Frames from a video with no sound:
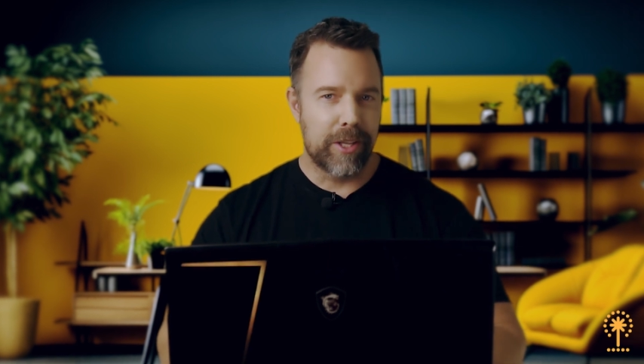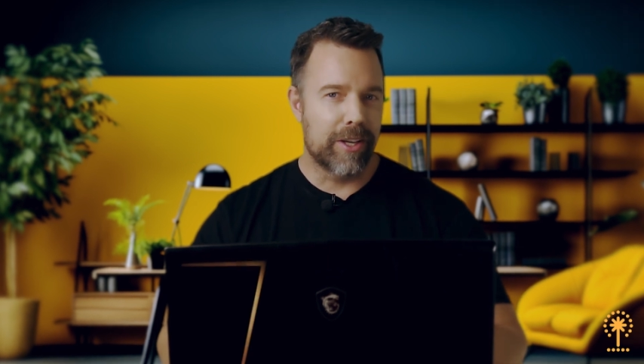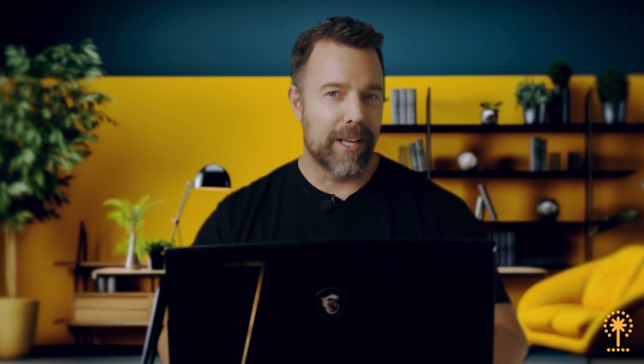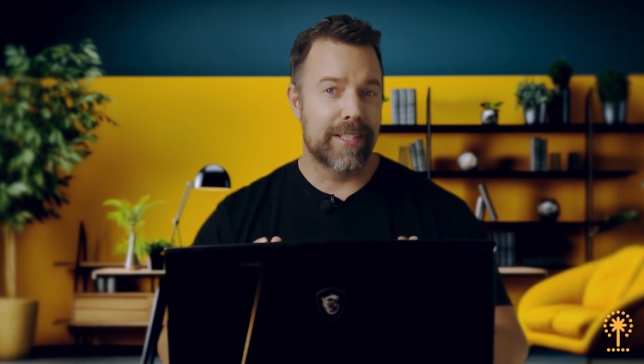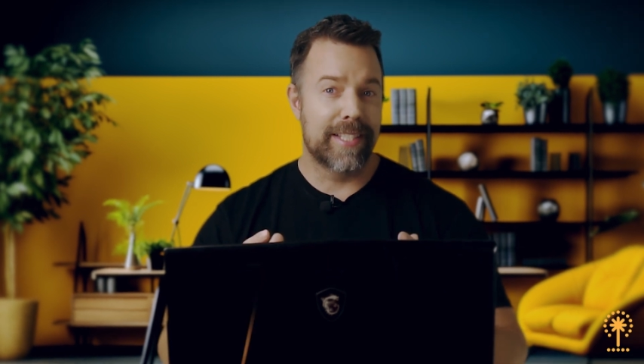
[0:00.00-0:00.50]
you
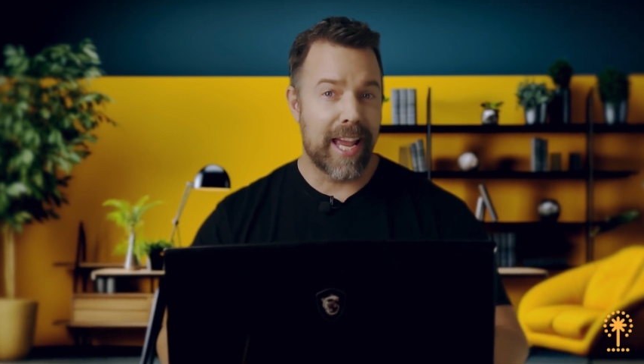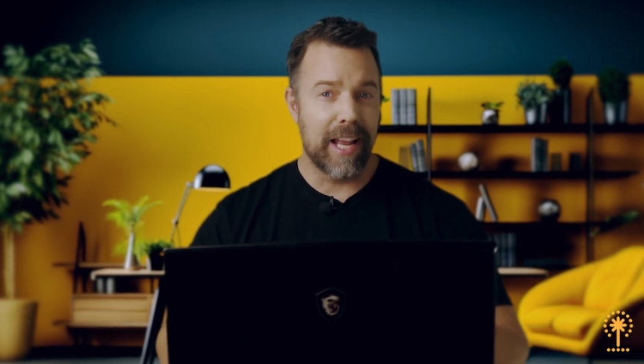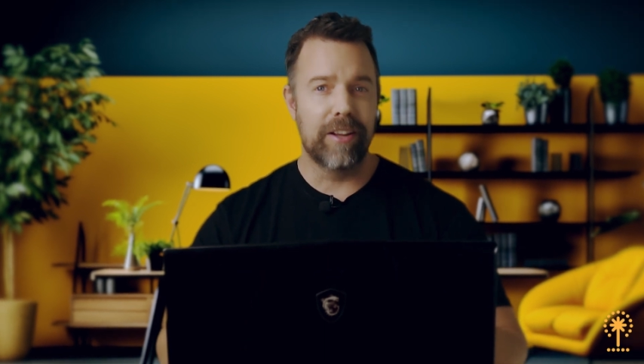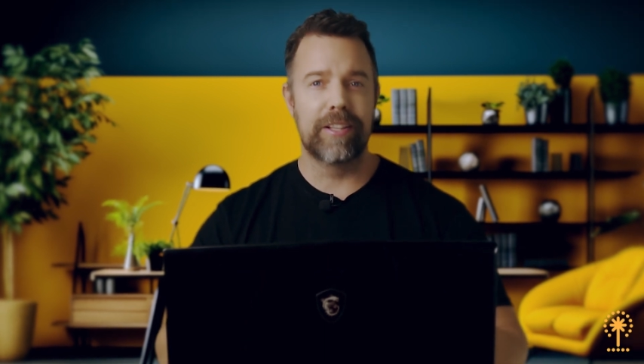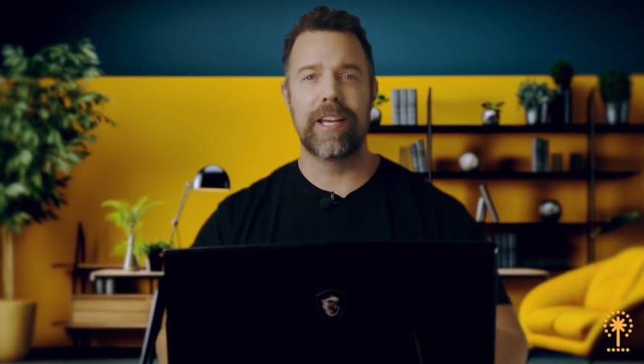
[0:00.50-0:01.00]
can
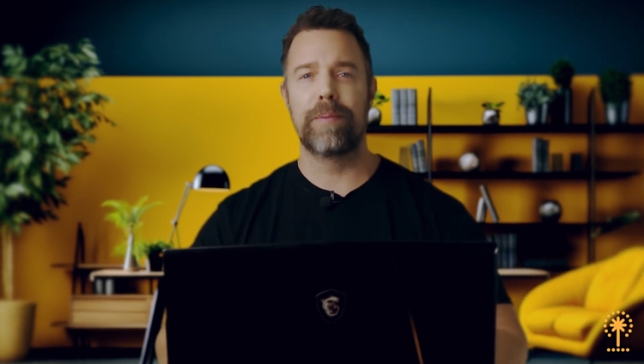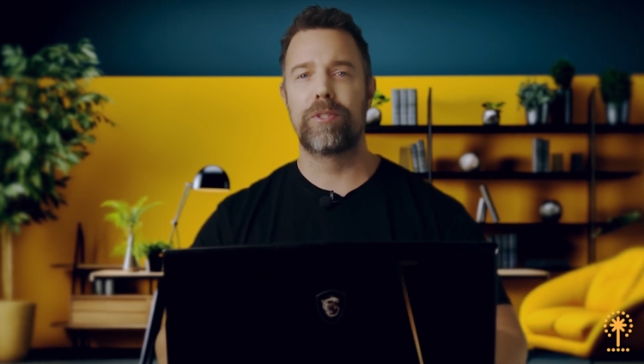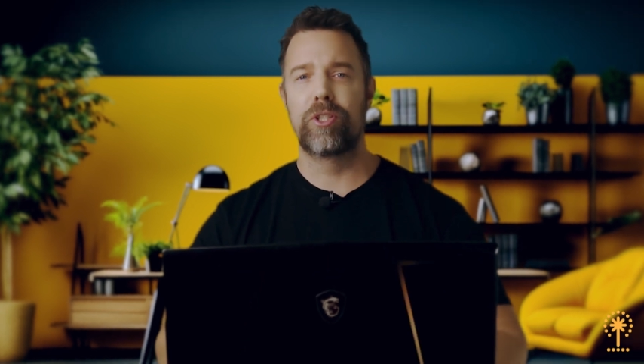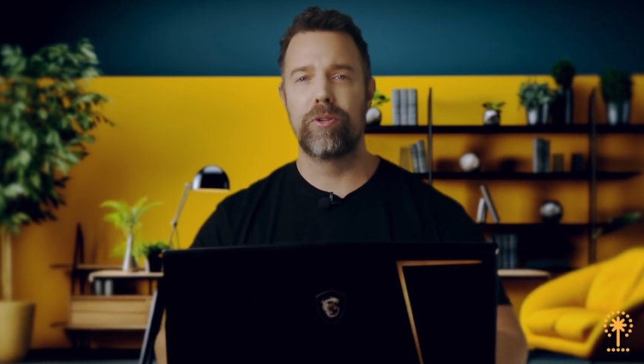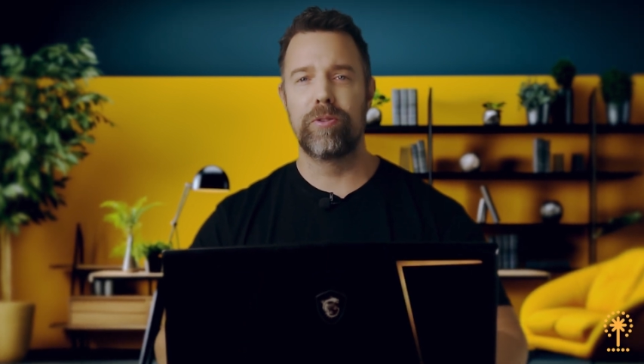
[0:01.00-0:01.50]
tailor
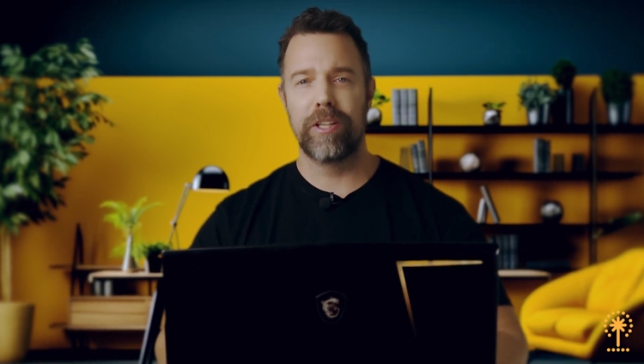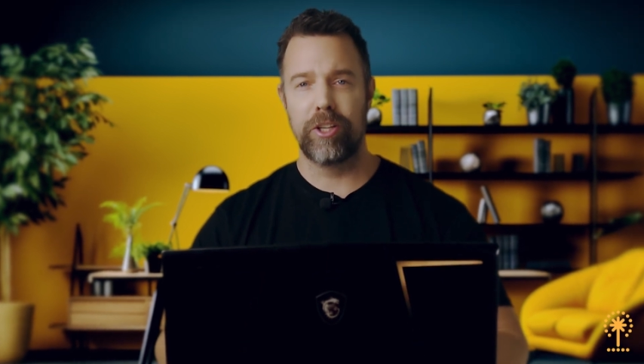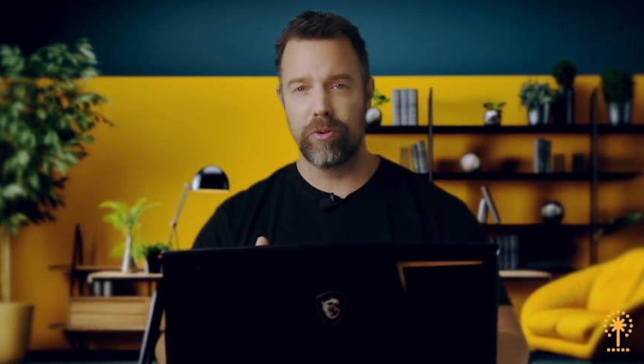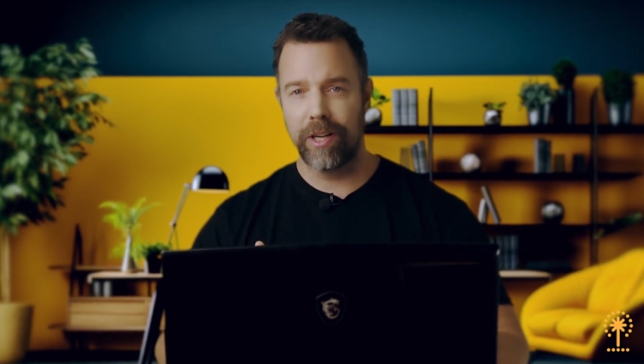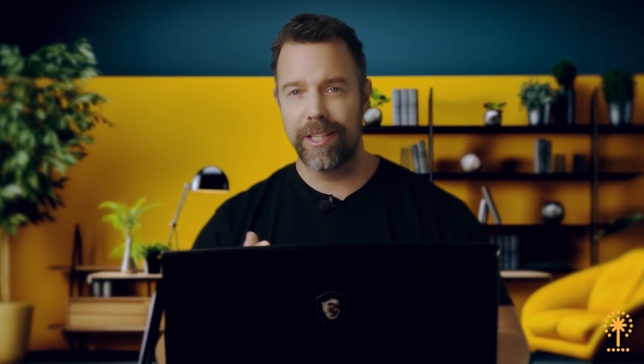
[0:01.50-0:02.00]
them to the
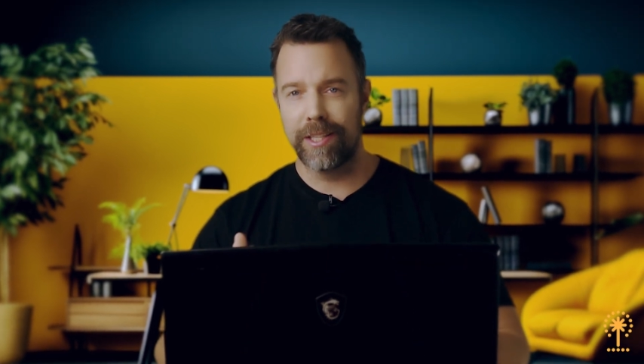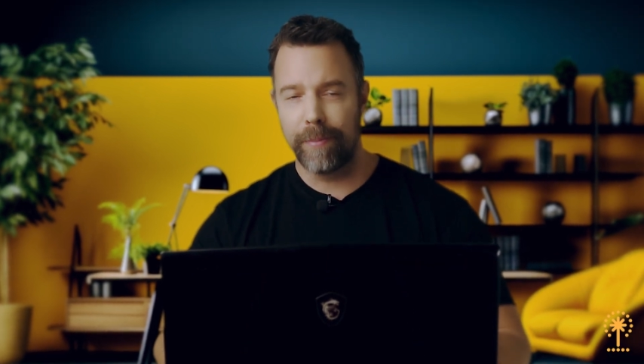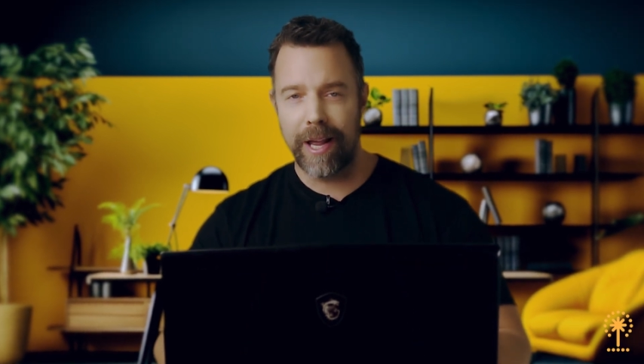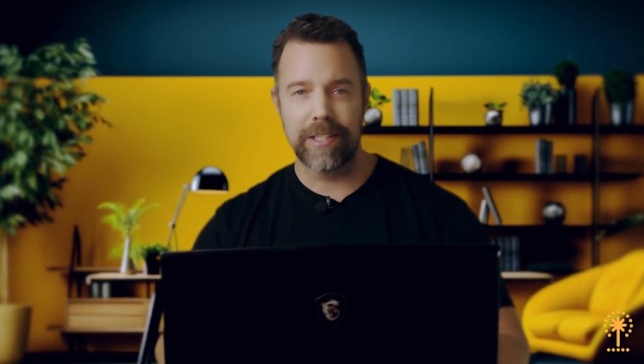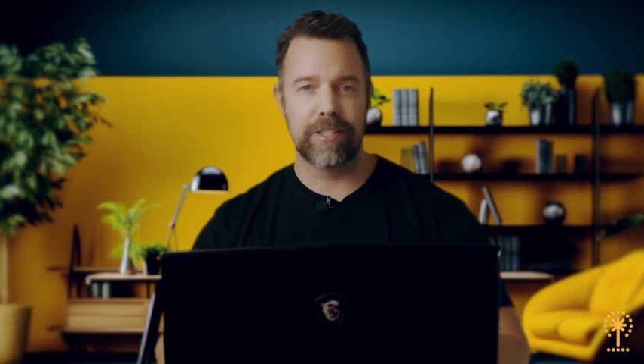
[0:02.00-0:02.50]
unique
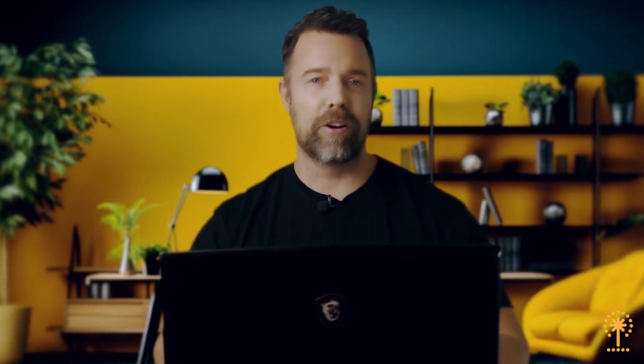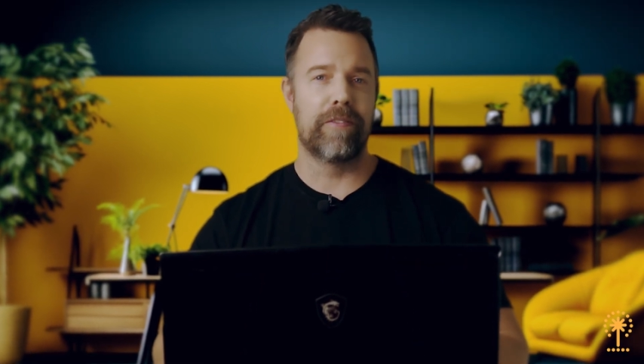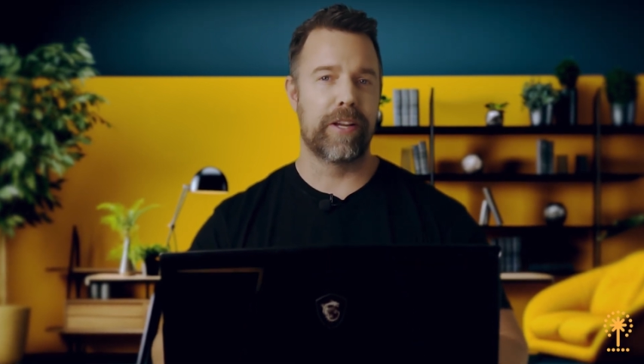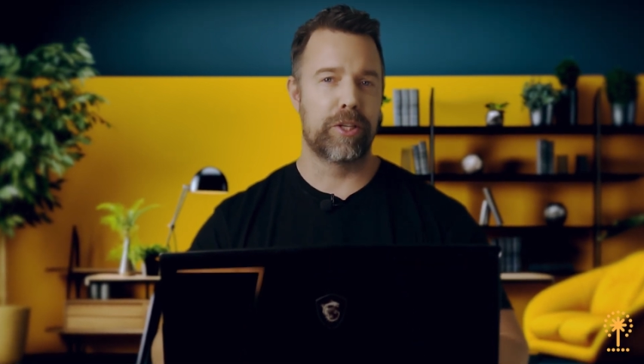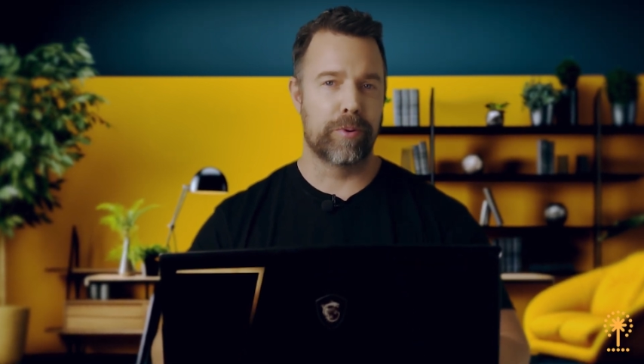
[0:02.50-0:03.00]
demands
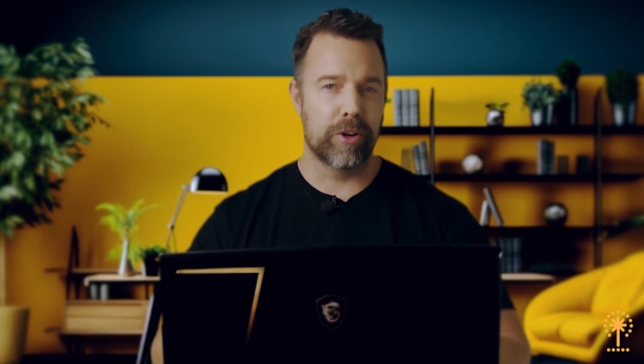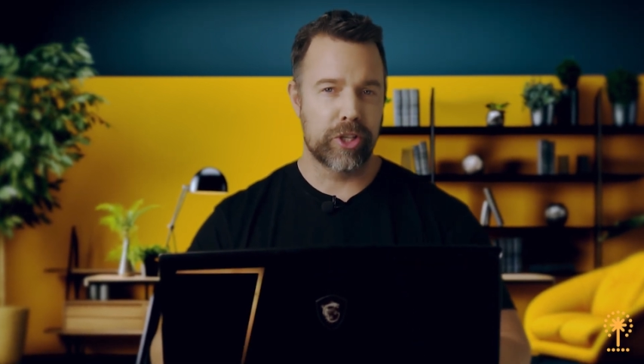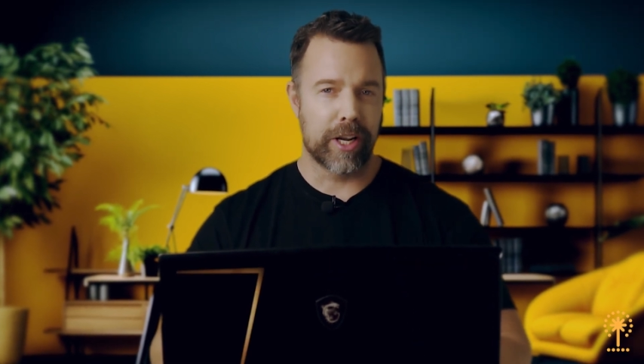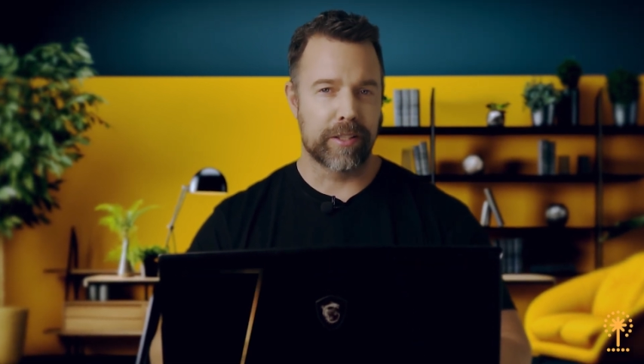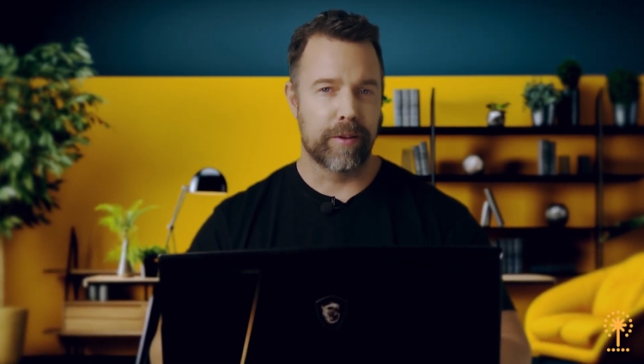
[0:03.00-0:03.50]
of each
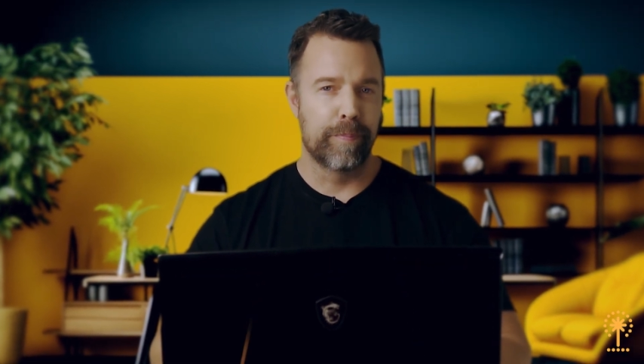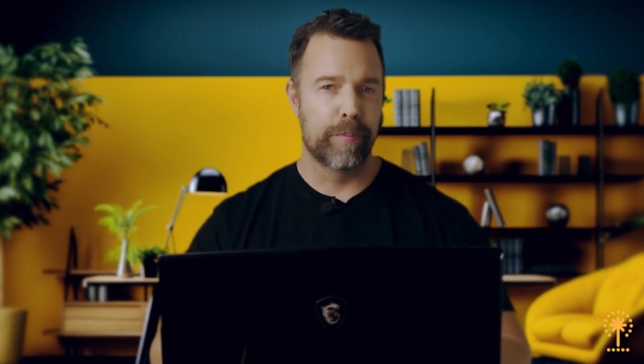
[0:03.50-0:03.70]
project,